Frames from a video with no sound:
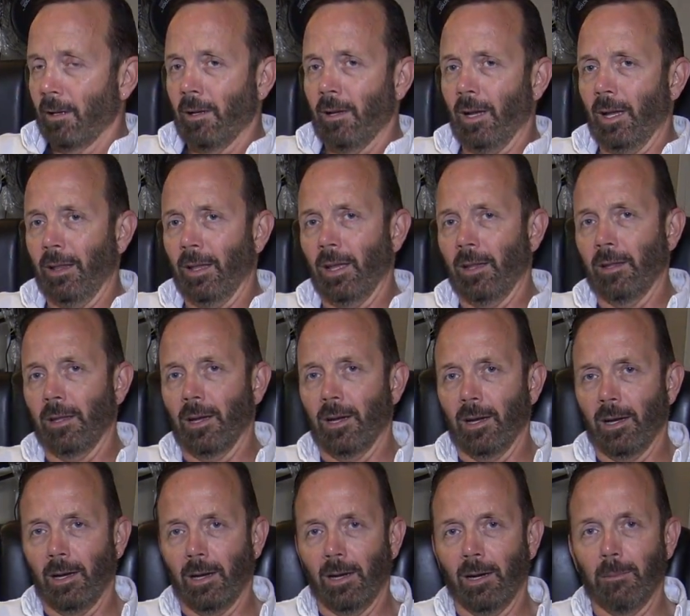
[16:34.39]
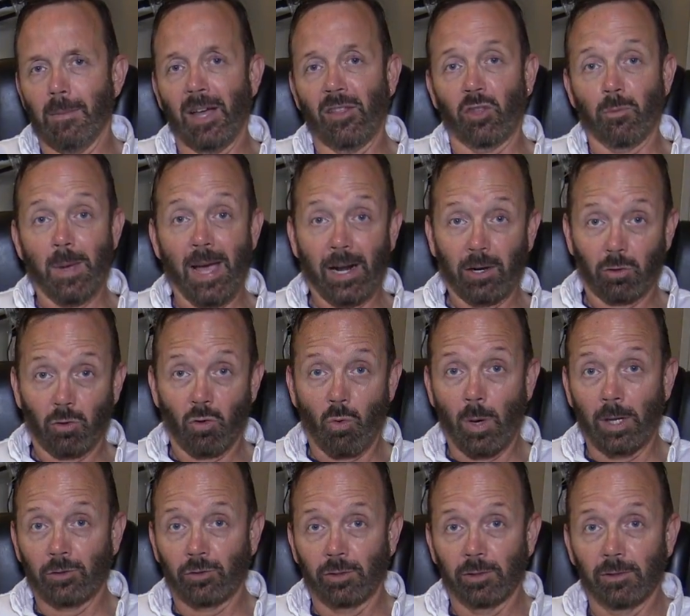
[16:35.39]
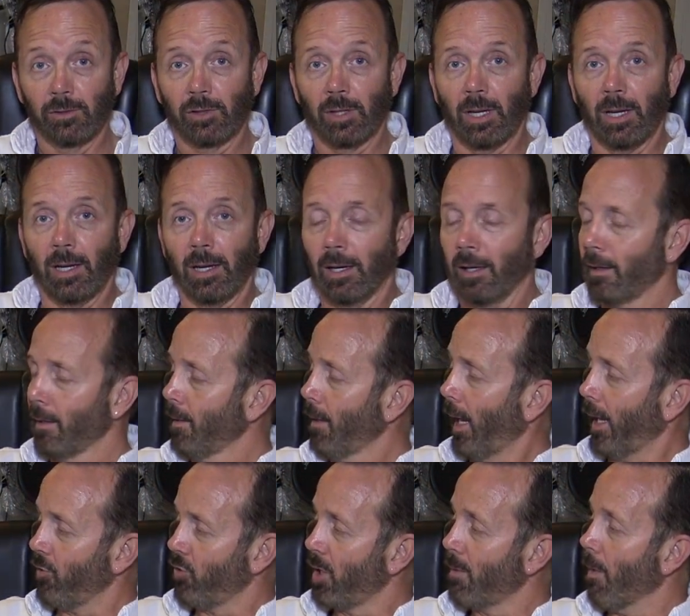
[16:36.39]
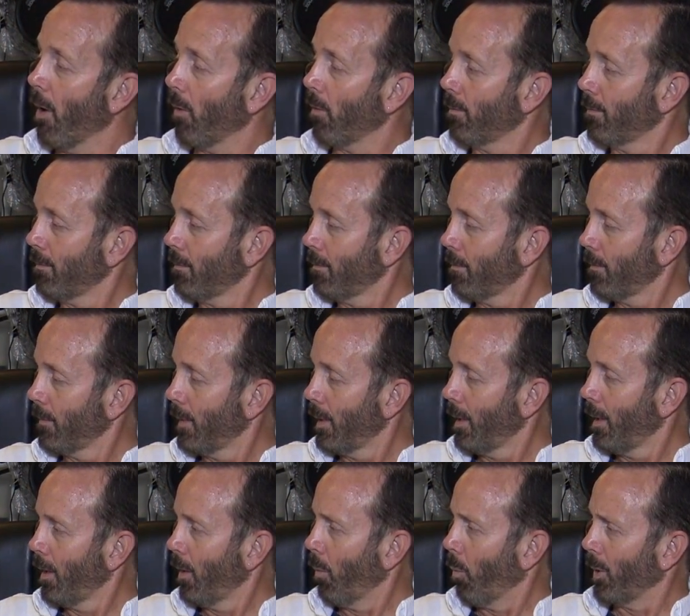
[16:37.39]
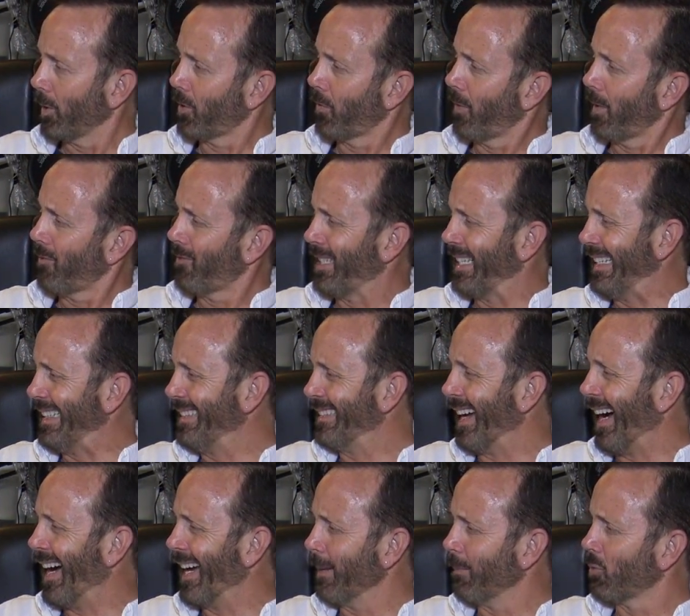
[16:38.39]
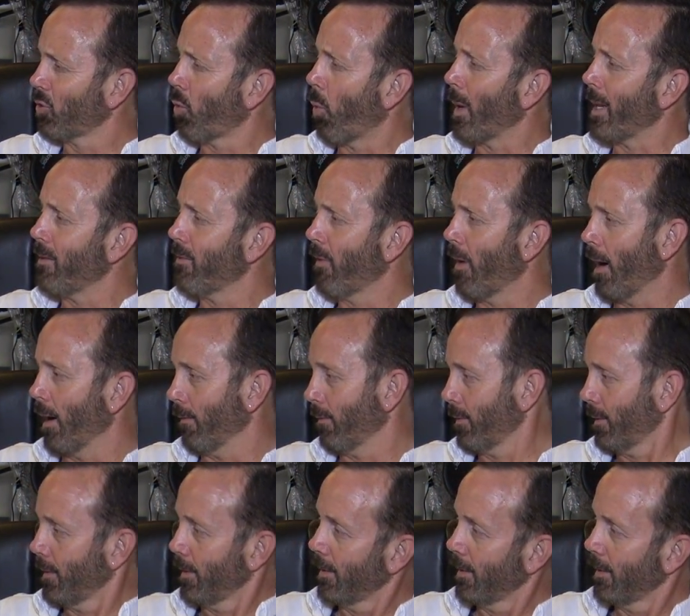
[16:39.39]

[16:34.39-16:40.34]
And then uh, mathematical questions. Uh, hey, Jibo, what's 15 times 25?